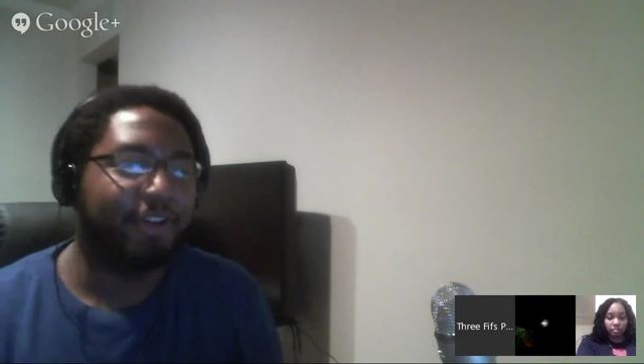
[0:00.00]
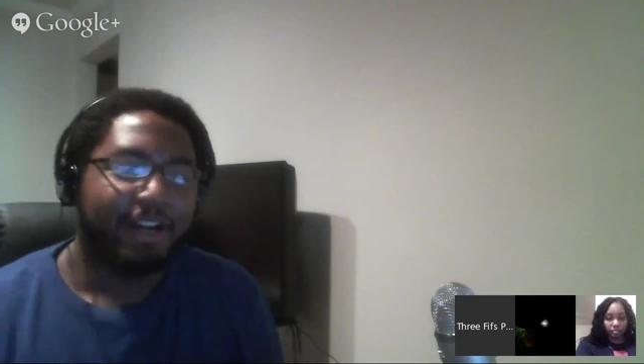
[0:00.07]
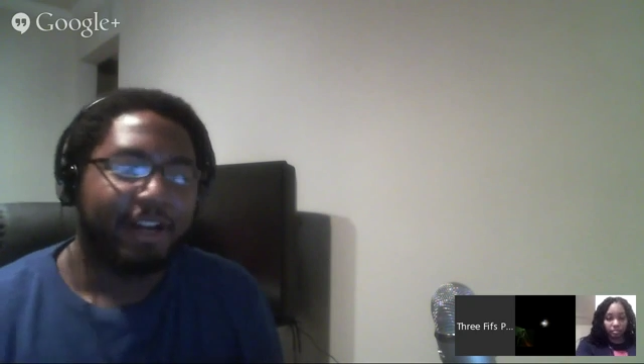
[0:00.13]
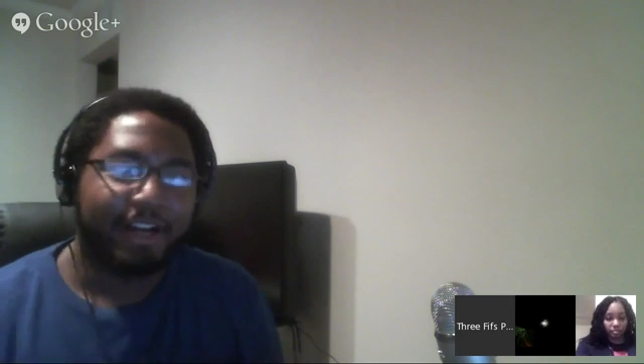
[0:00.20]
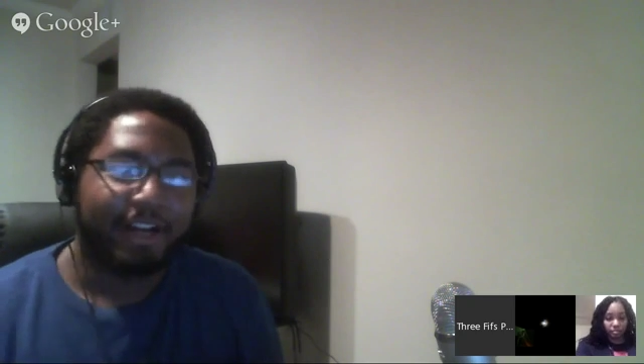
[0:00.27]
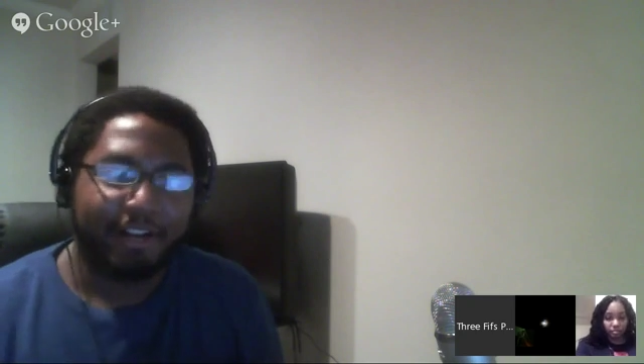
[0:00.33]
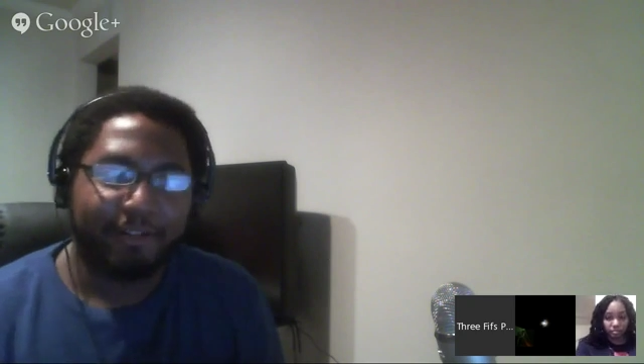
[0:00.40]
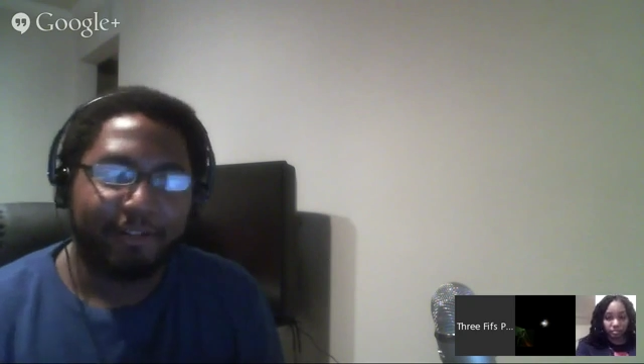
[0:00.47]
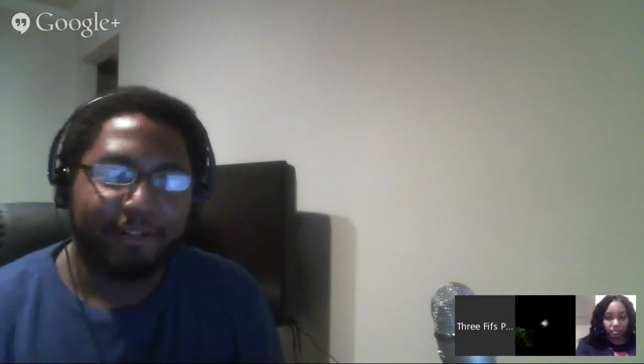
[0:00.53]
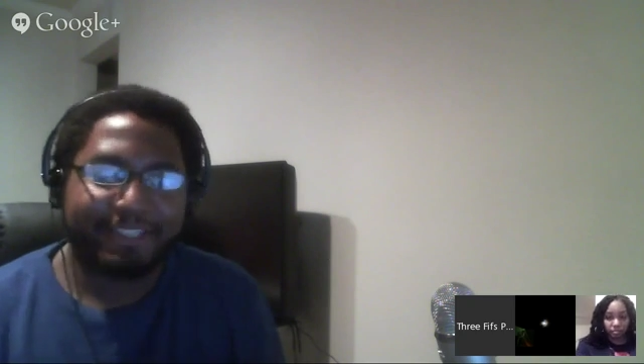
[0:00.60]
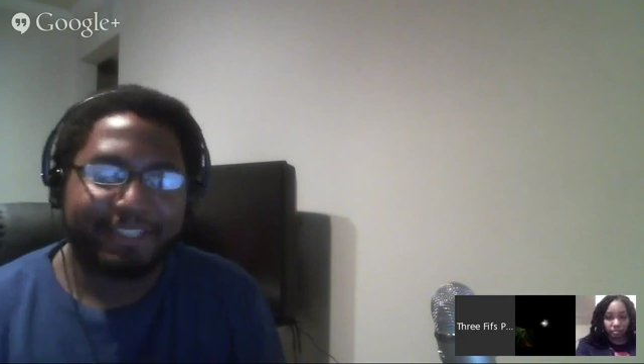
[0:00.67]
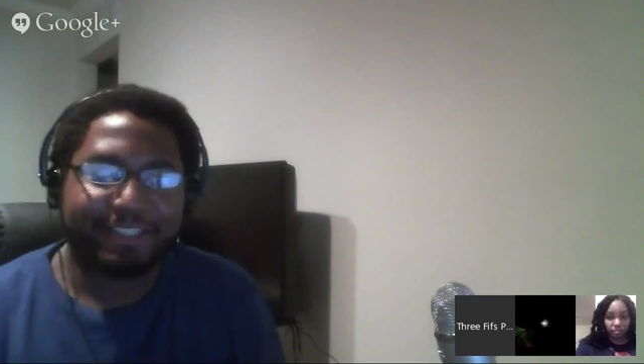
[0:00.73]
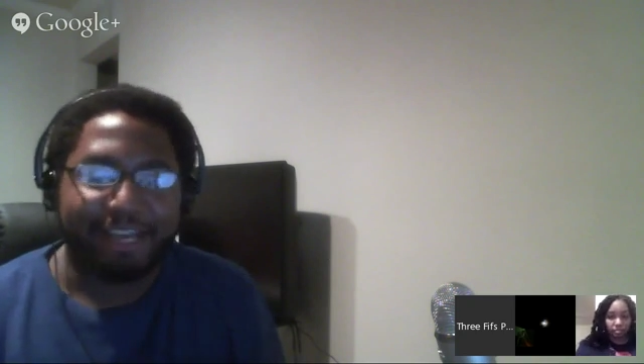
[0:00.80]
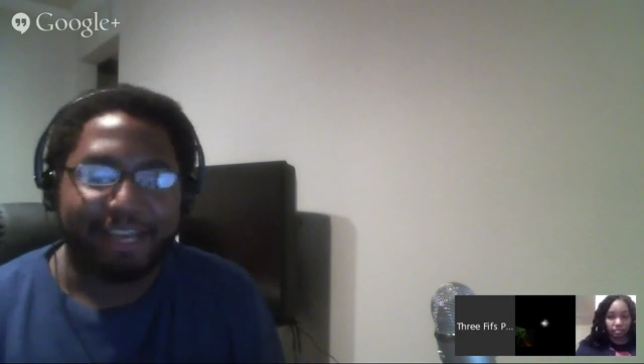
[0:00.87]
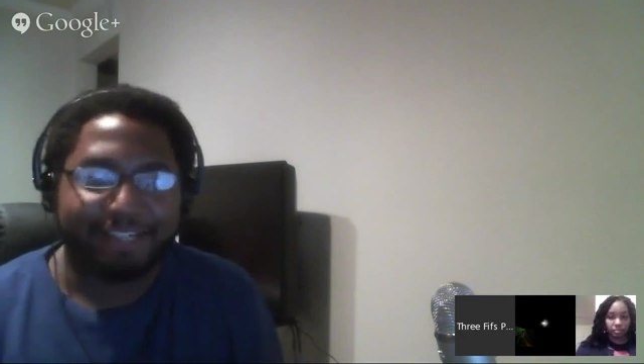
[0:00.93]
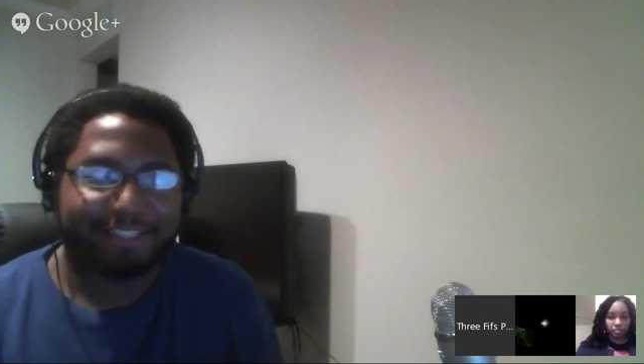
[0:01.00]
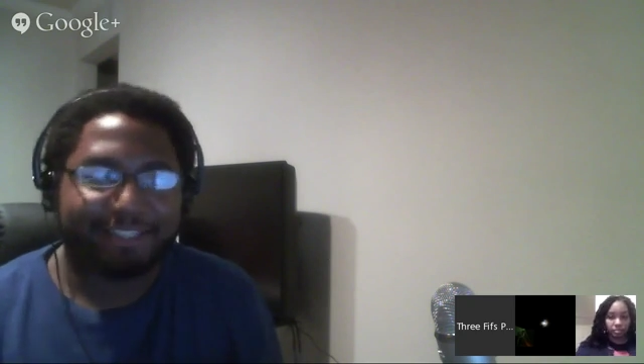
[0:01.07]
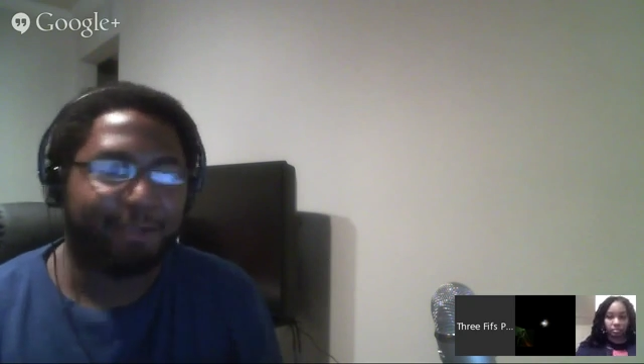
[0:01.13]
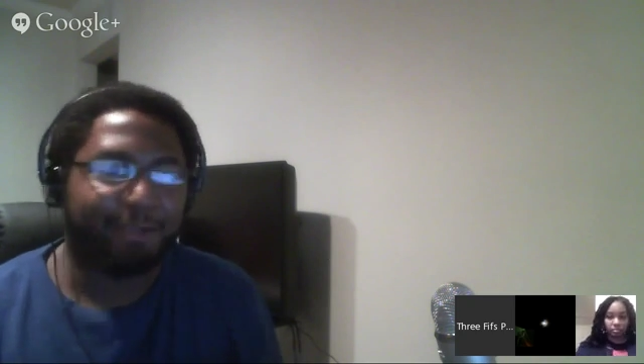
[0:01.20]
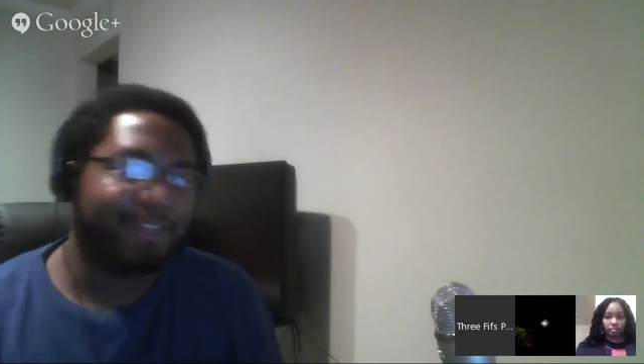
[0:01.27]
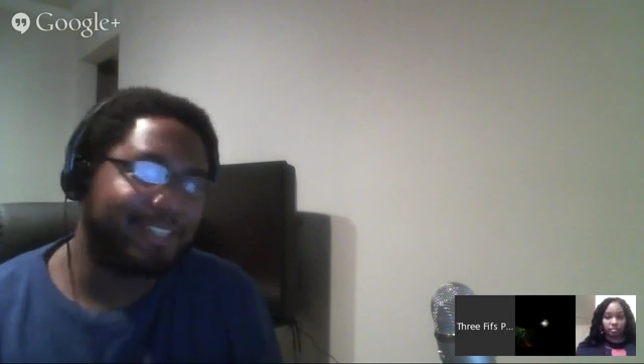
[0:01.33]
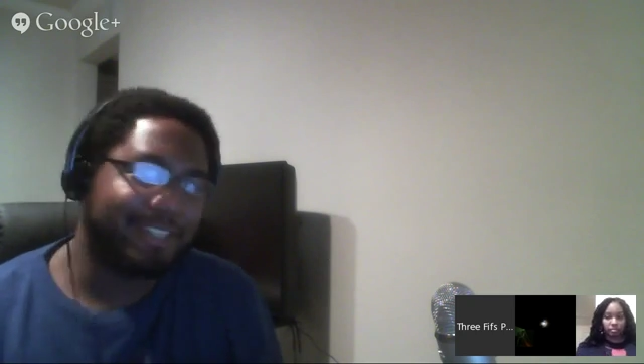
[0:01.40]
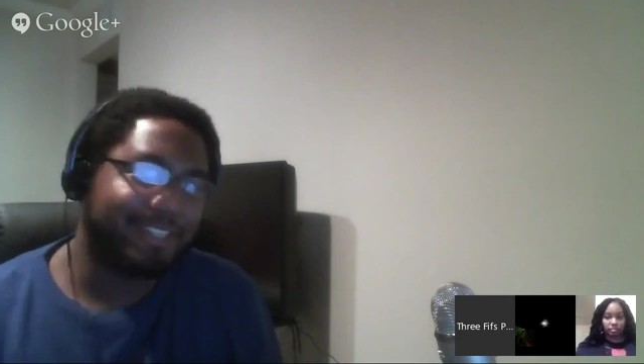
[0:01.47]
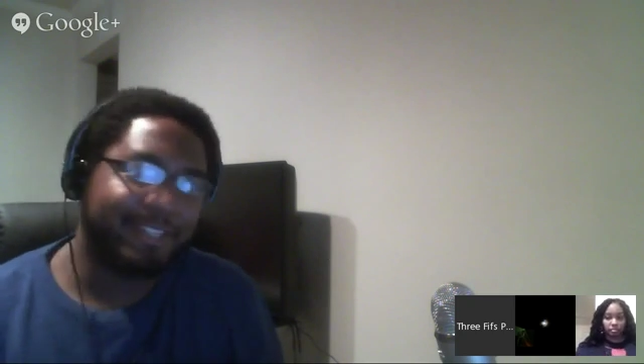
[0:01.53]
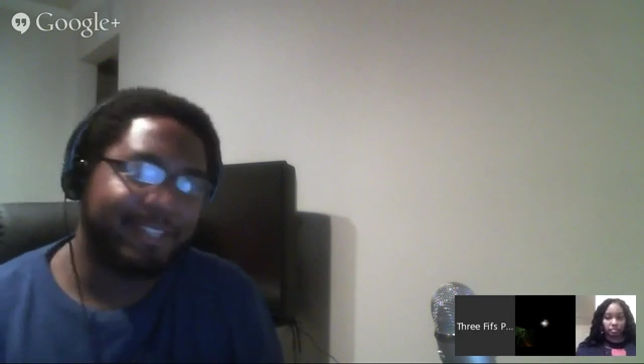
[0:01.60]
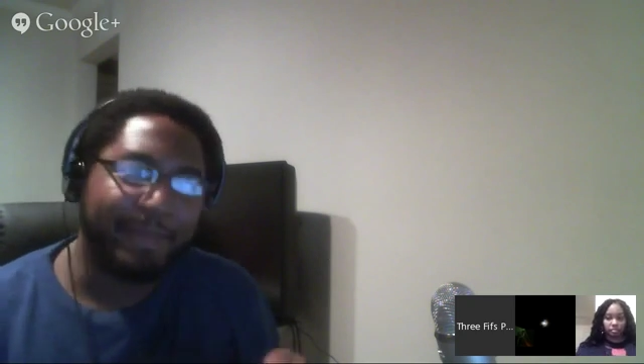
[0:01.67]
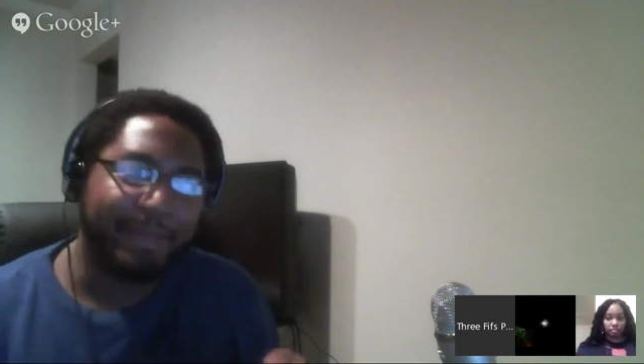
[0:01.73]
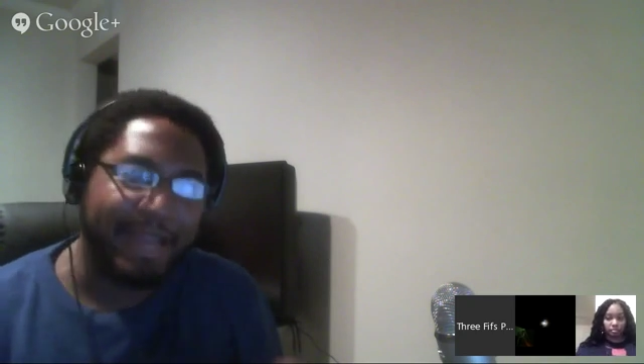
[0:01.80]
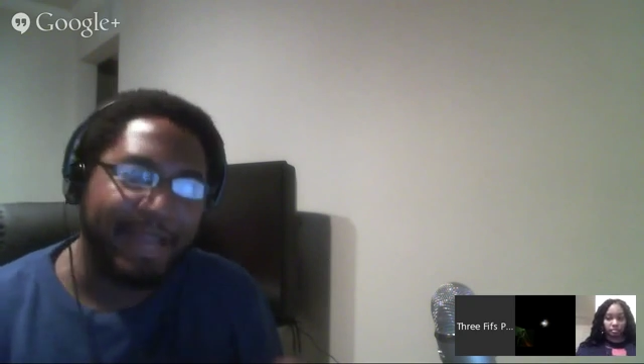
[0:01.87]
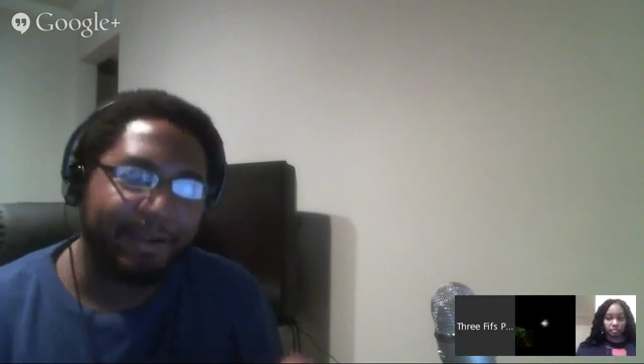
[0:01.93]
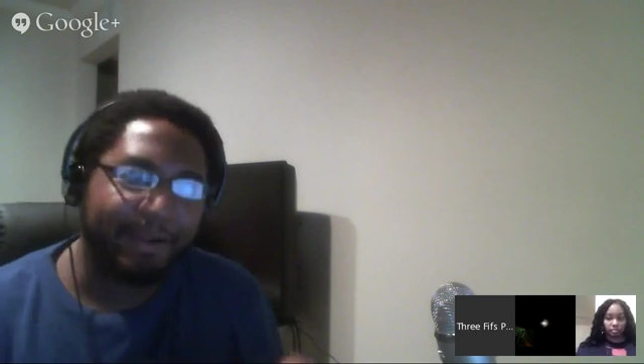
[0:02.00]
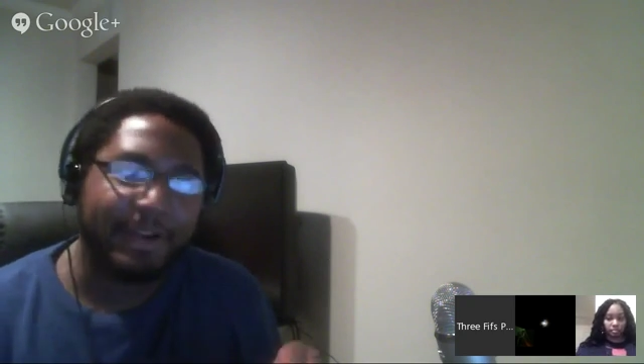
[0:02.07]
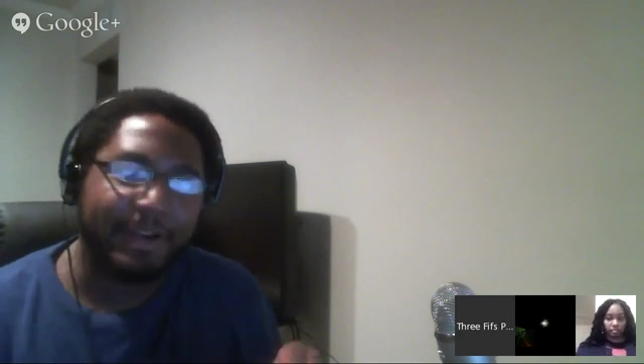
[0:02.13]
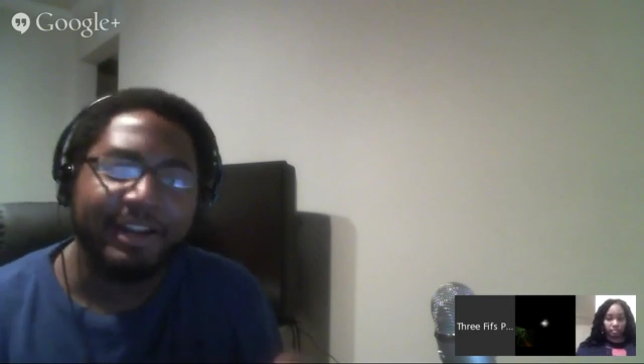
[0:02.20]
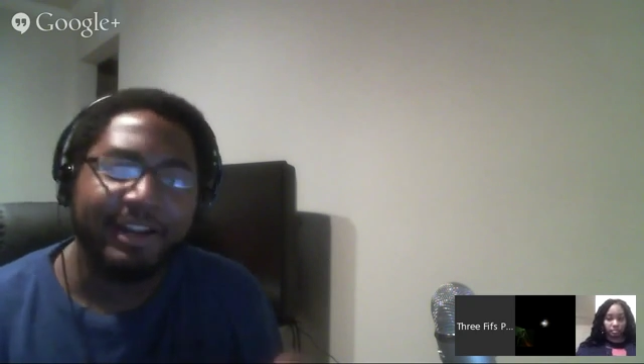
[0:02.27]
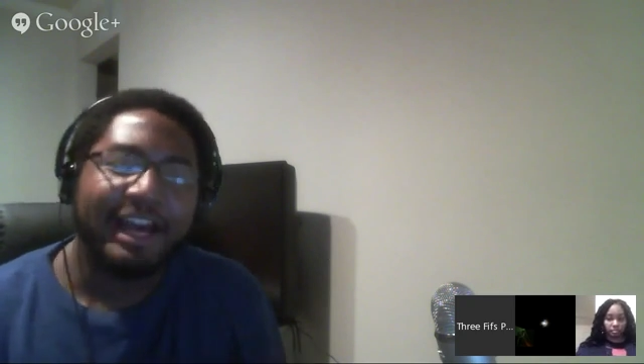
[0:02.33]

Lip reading: of sex noises in the background.